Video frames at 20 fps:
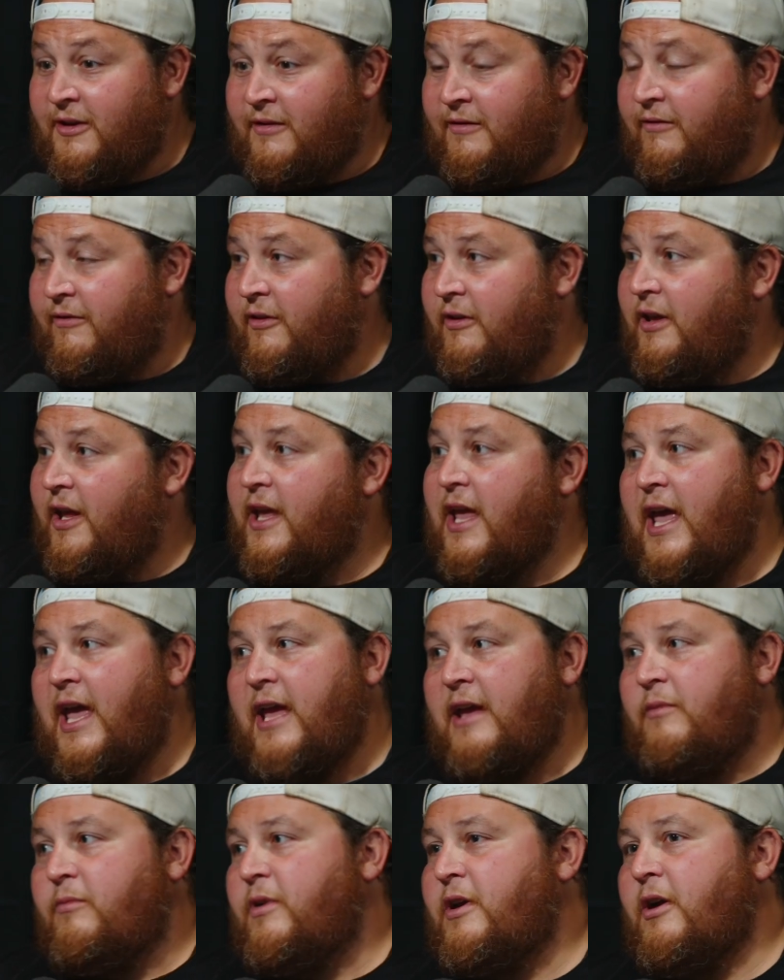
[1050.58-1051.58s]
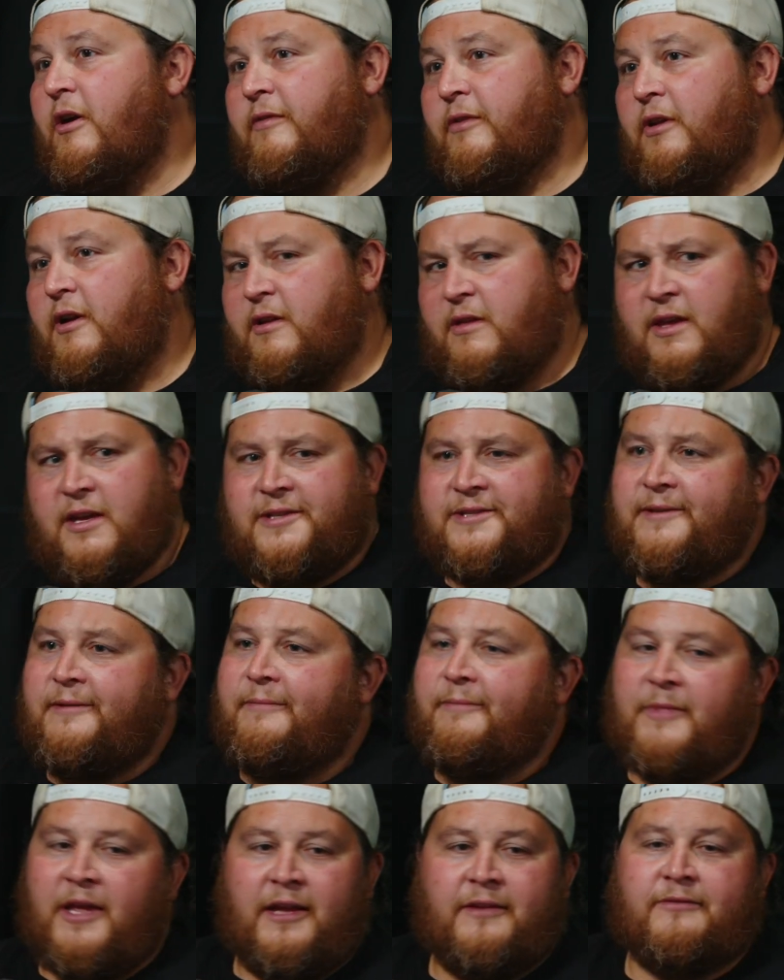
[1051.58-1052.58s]
for like, hey, we overlooked this.
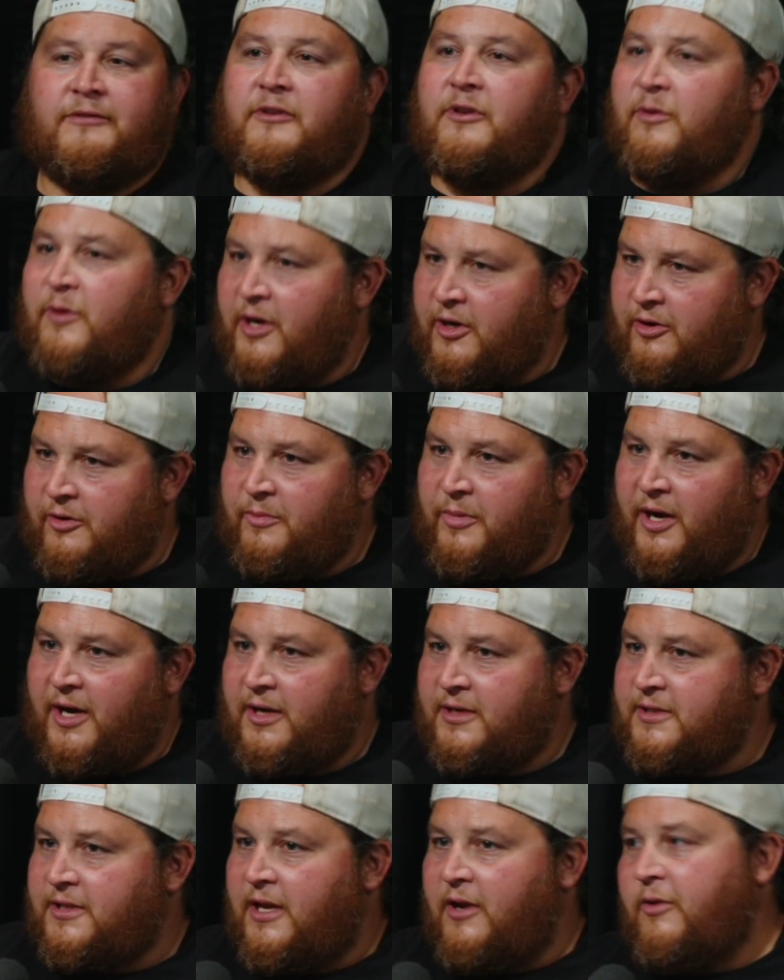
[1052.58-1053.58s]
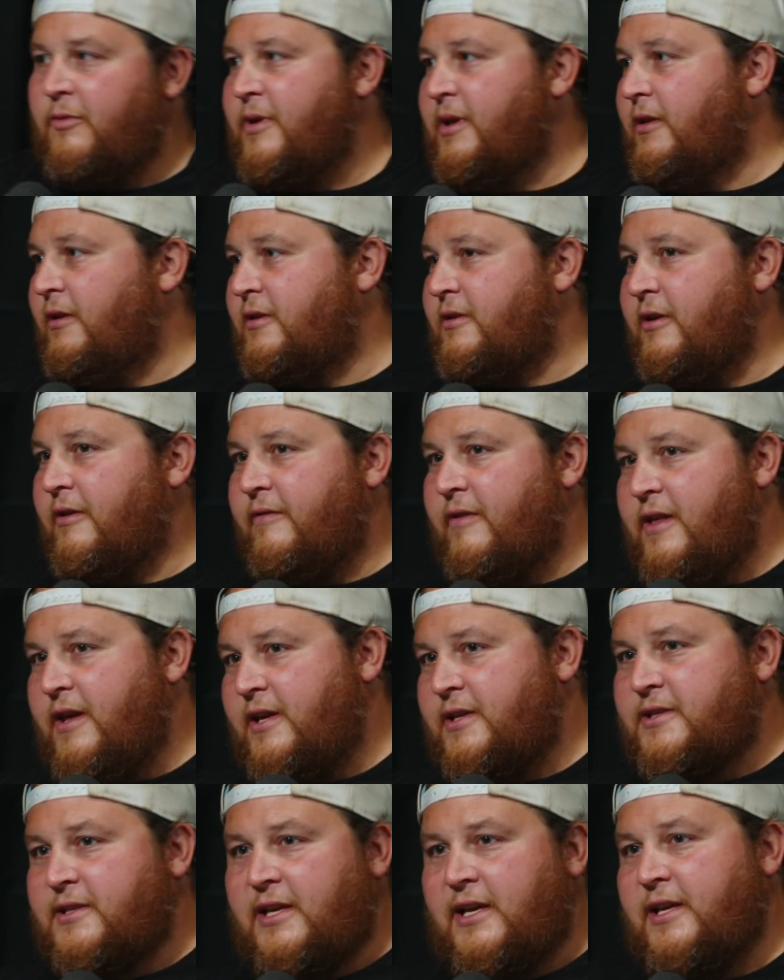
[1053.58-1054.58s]
It's $200. Oh, we looked over
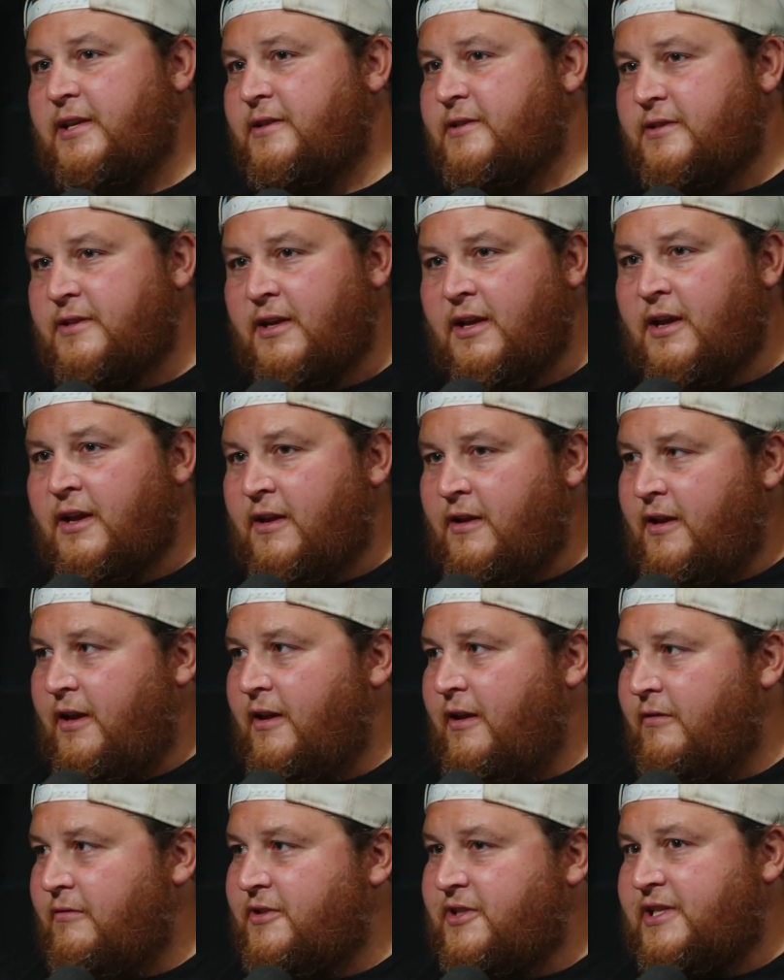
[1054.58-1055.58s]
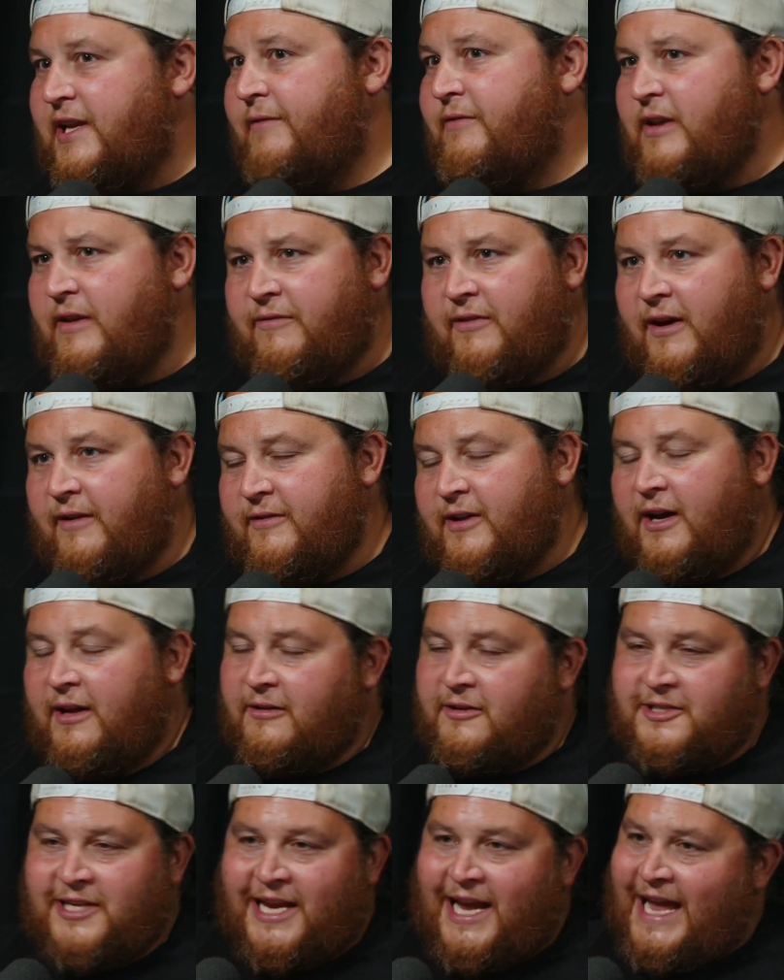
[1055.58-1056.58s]
this. It's, you know,
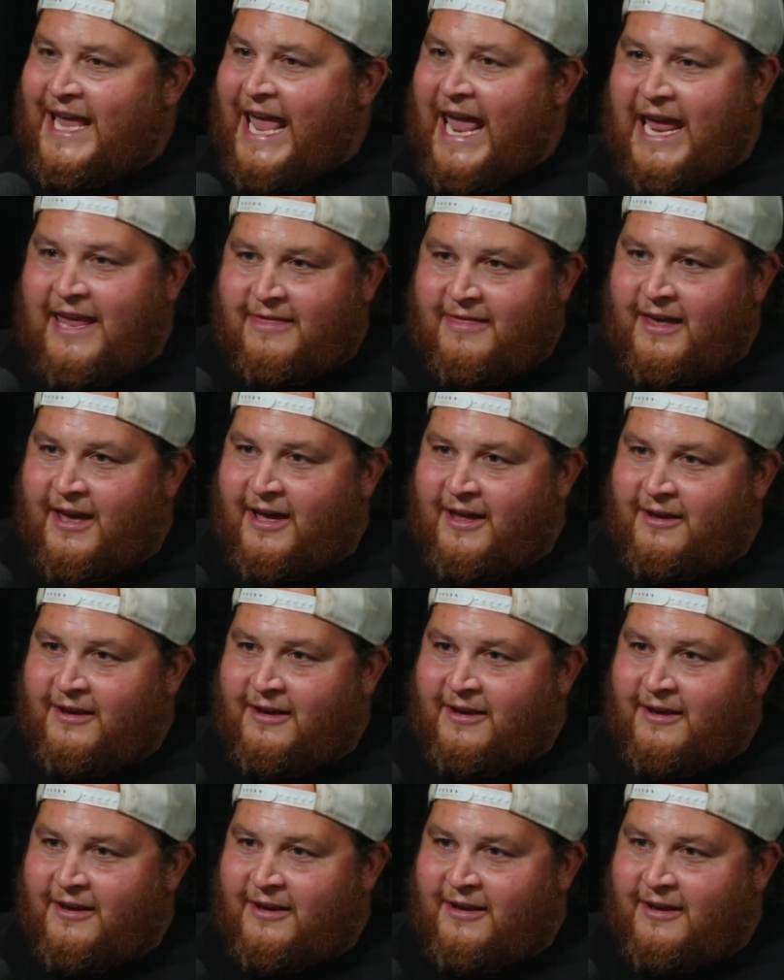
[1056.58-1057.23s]
$75. Like I hate that.